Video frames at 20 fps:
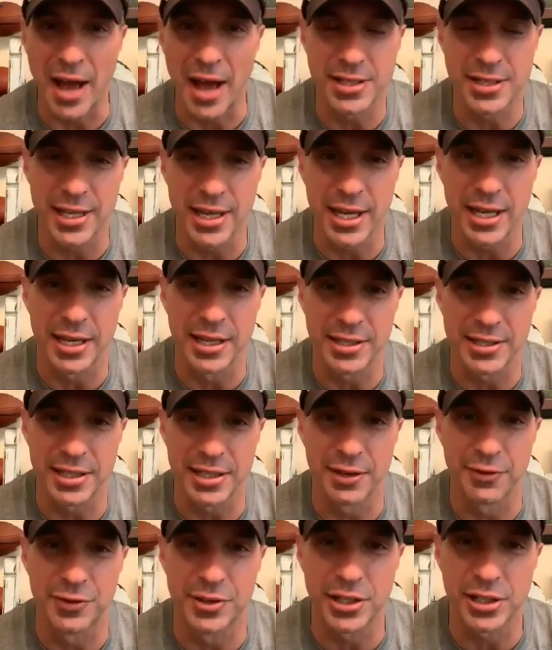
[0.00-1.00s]
foot ten
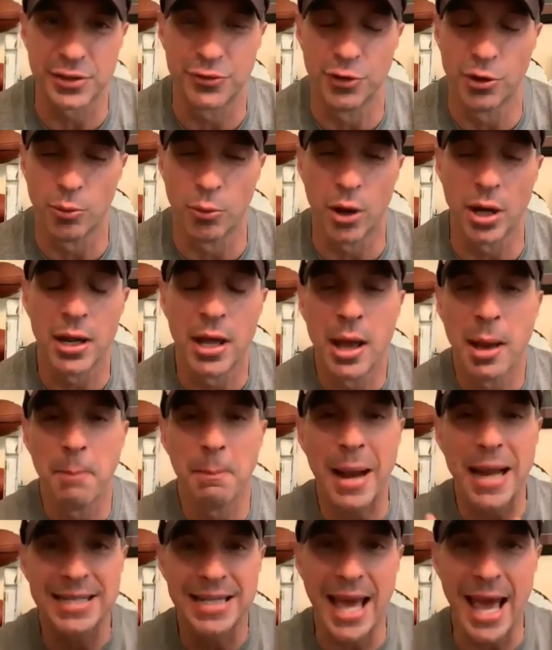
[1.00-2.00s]
instead of six foot one.
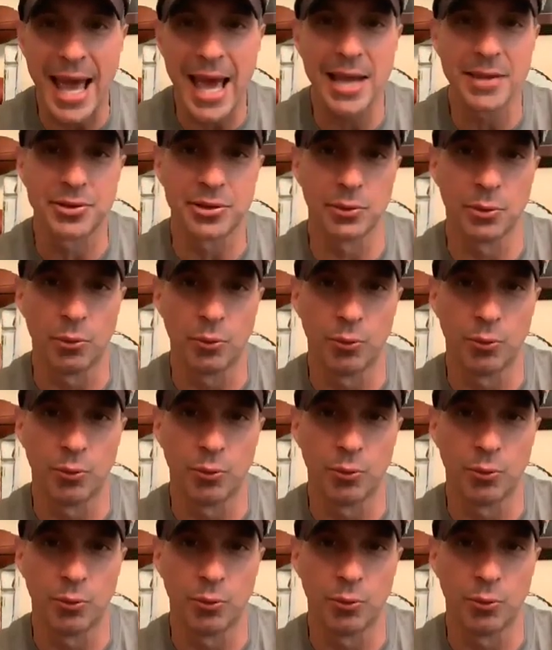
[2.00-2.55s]
My dad